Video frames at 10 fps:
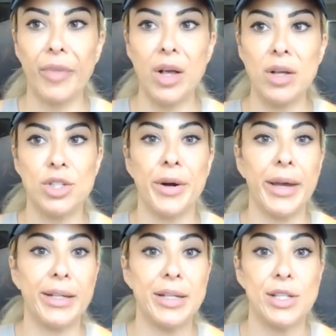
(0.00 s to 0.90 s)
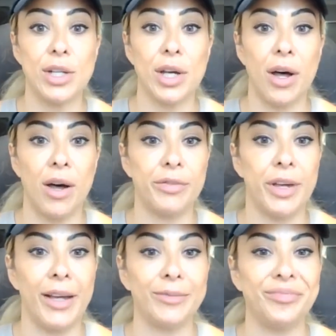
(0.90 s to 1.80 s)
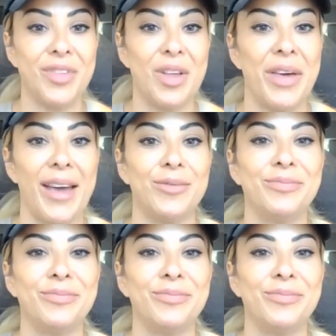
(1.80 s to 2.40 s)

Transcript: Sorry, I needed to cough again. Okay.